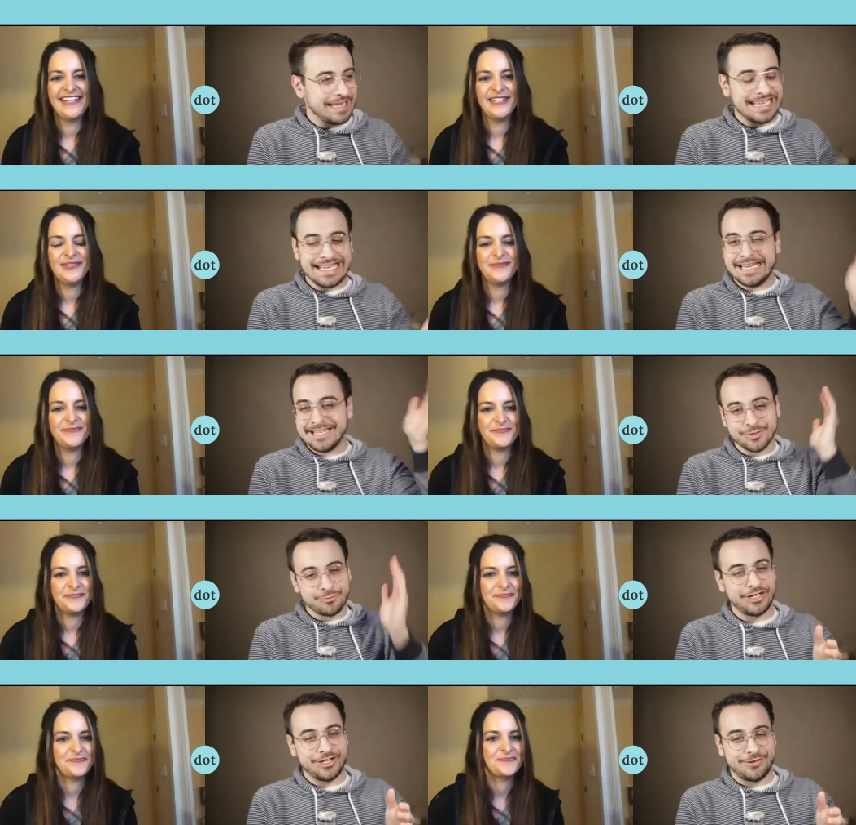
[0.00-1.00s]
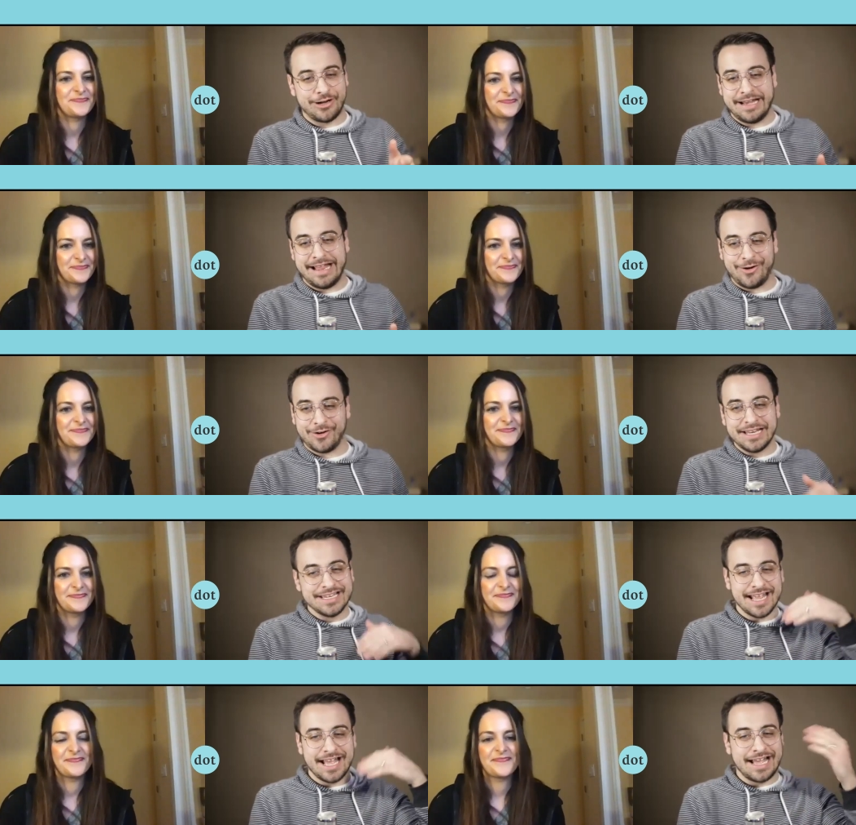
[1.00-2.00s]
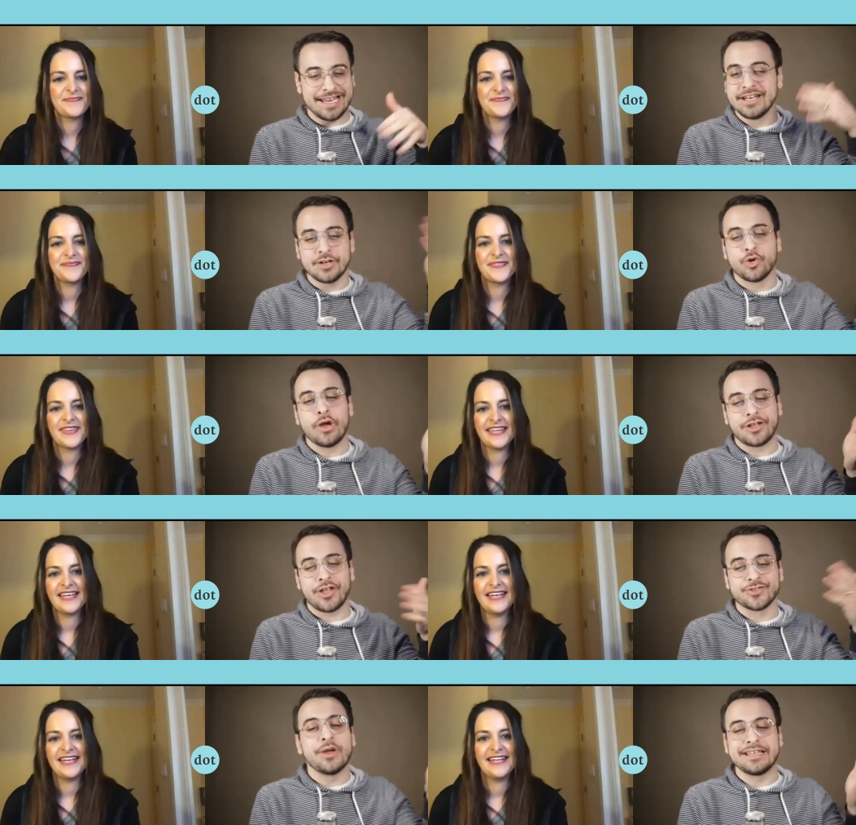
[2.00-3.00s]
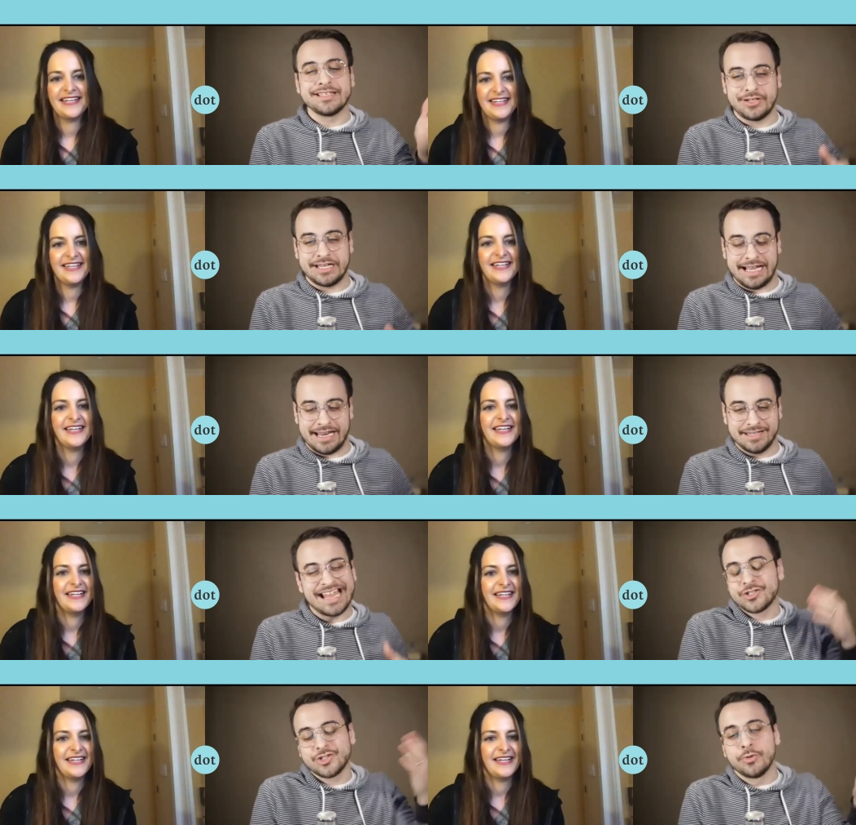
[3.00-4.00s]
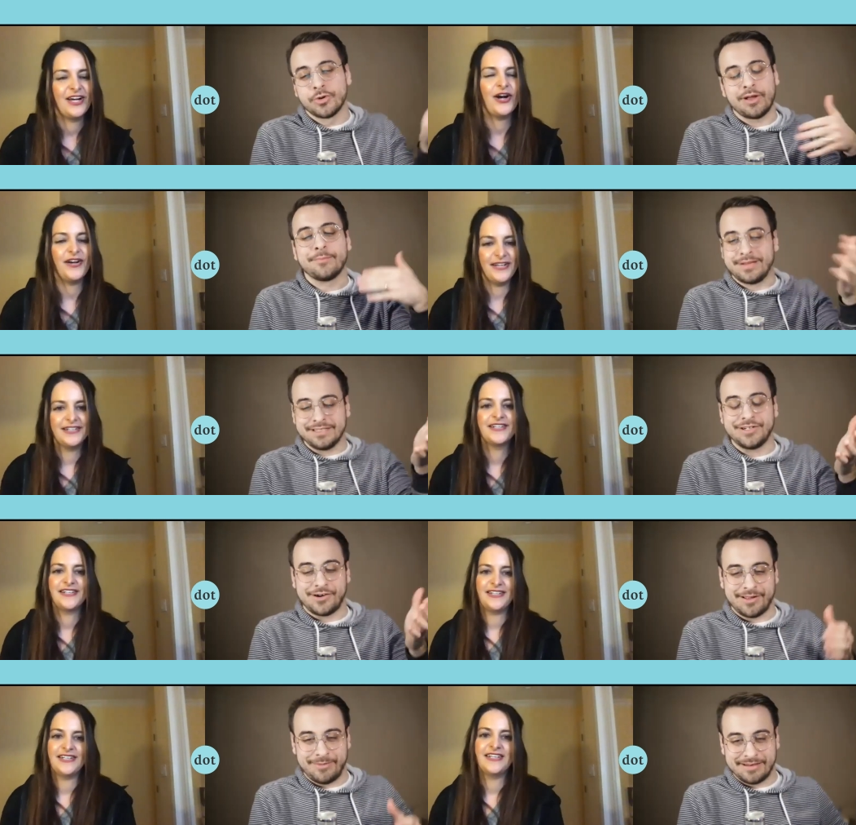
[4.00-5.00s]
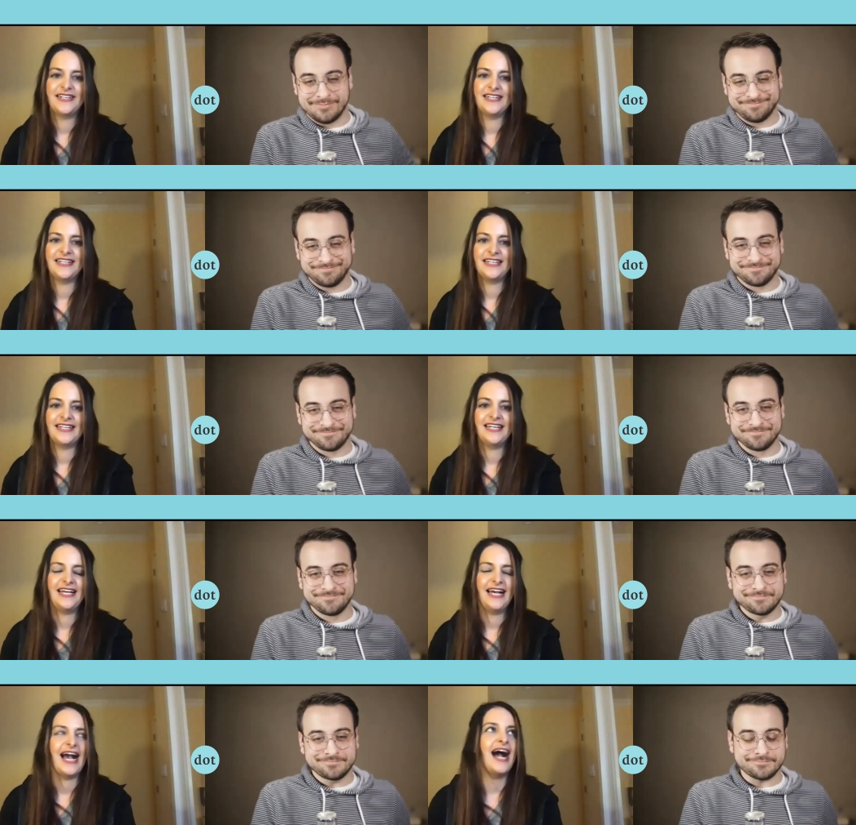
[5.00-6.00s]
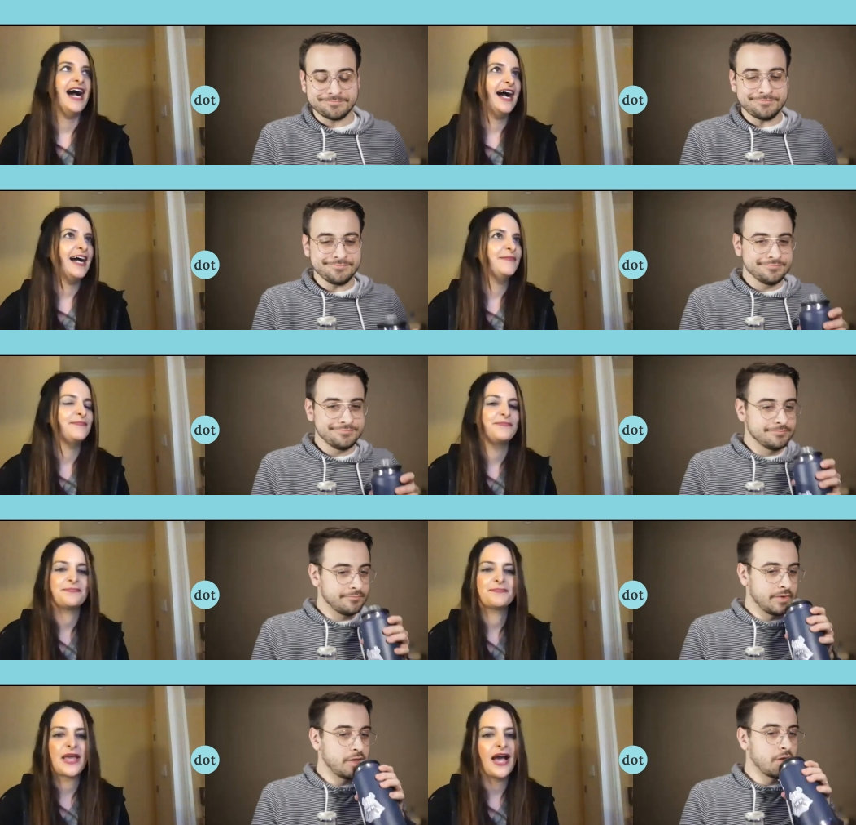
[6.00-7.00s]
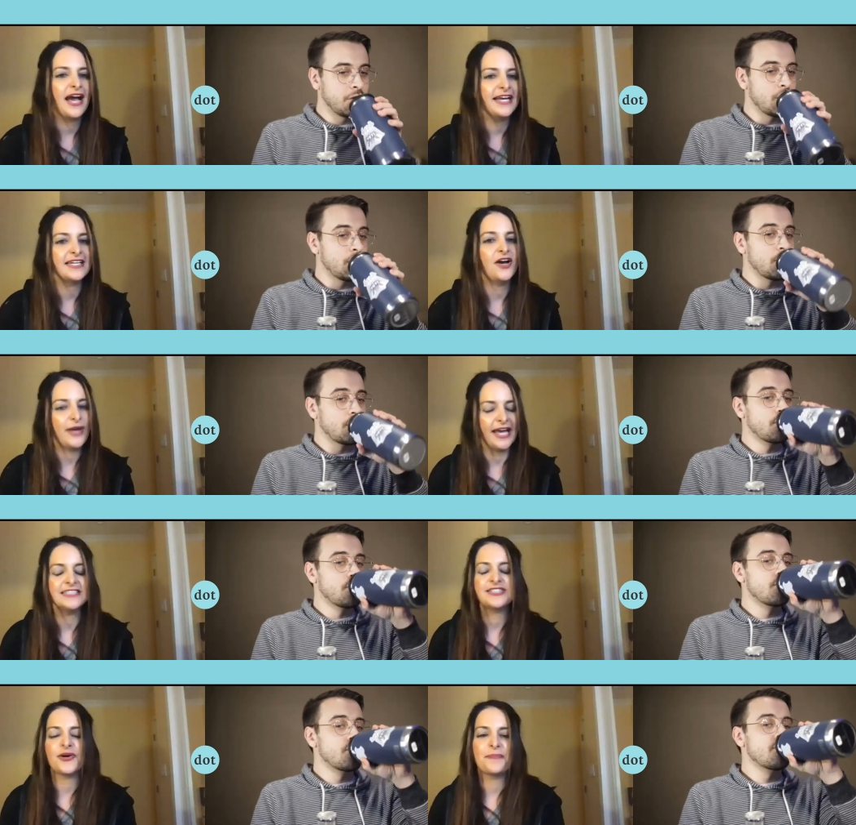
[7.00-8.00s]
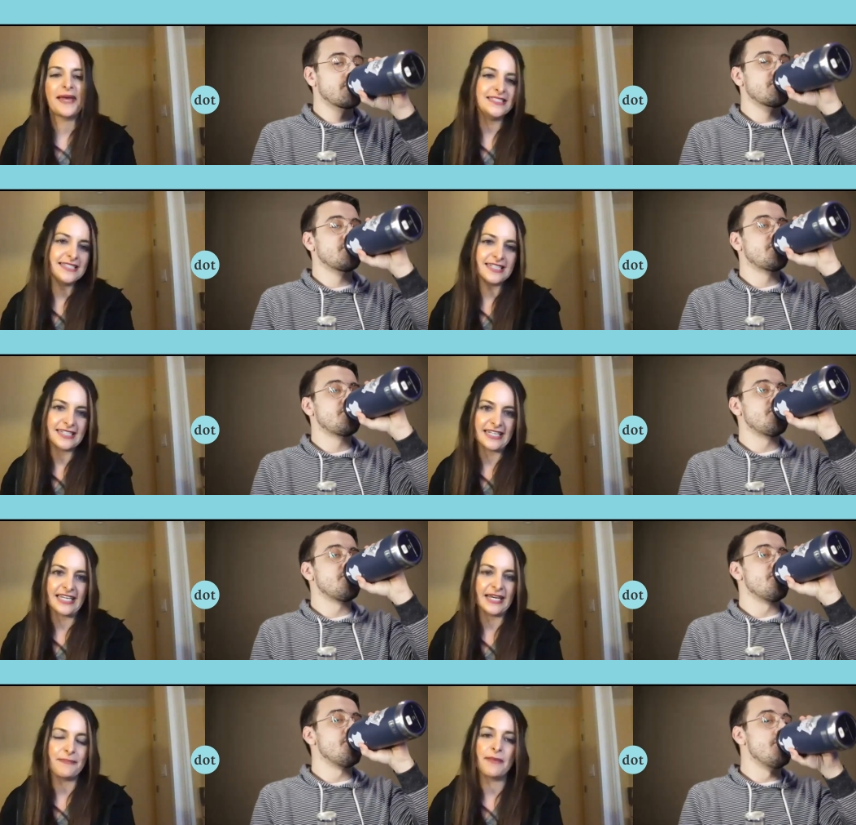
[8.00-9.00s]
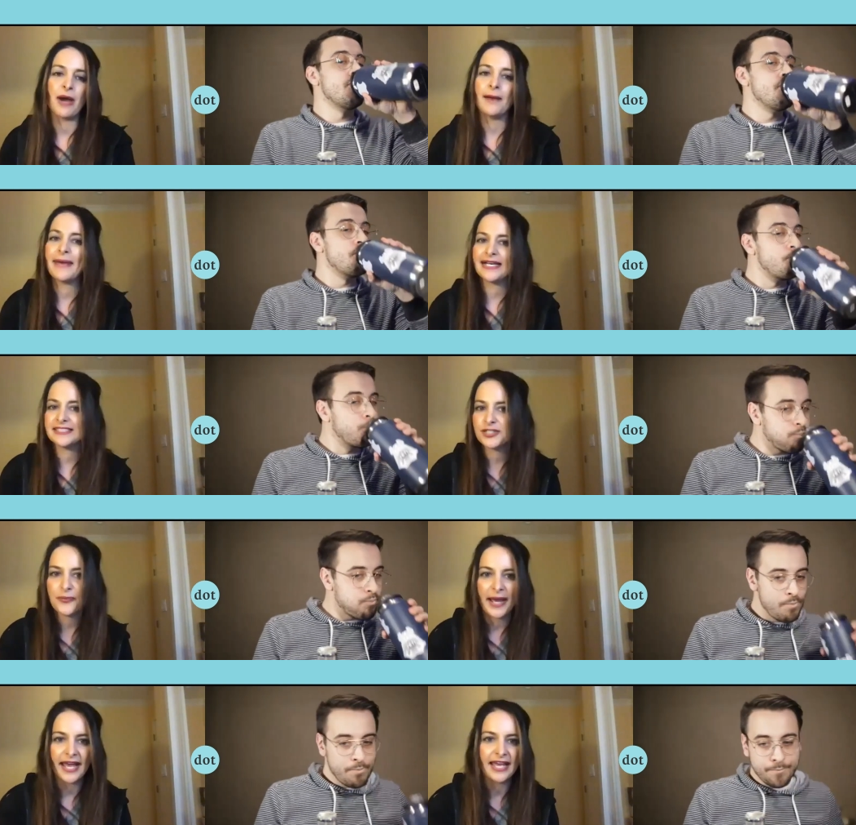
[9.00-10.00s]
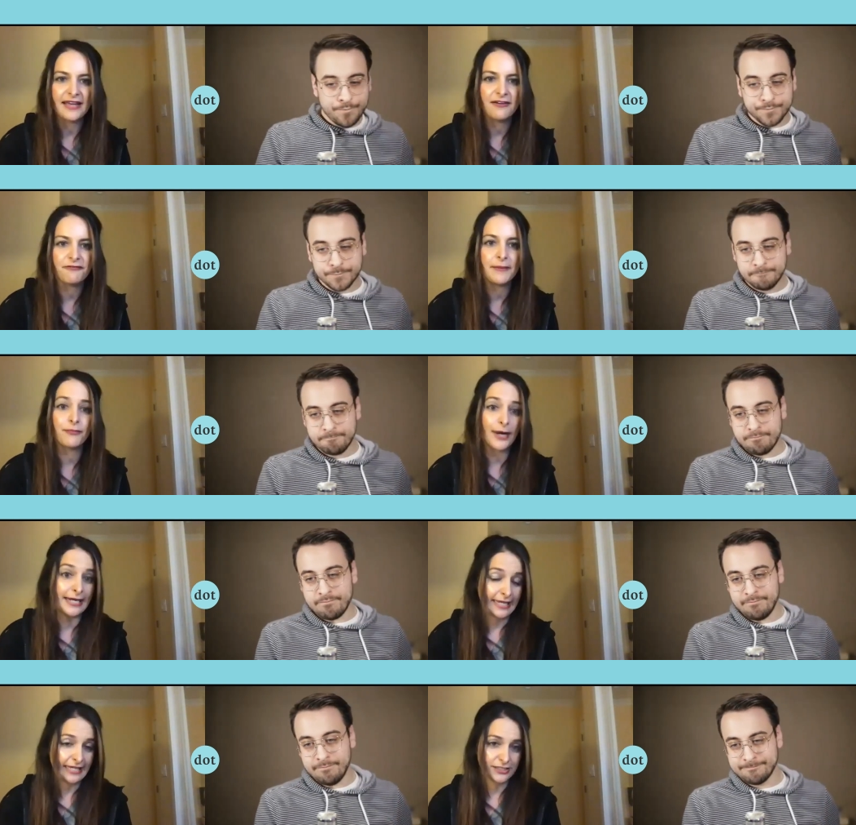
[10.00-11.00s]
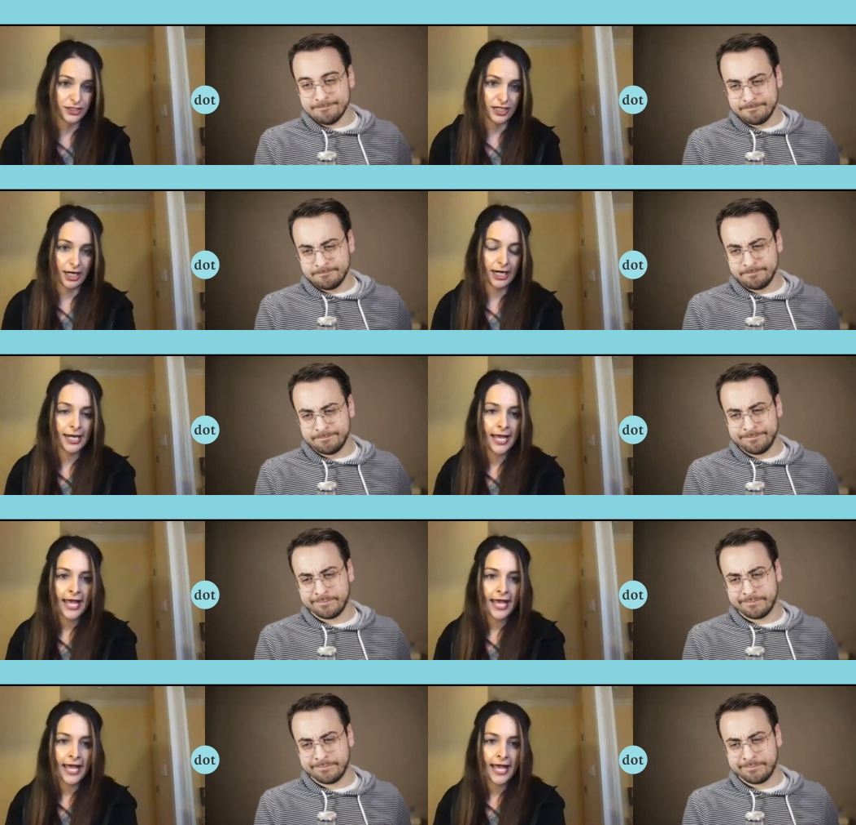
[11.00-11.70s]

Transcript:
Speaker 1: beginning to where you are now, and uh, and qu- as quick as you can. Not super quick, but you know what I mean.
Speaker 2: Um. Uh, okay. So basically, my mom passed away from brain cancer,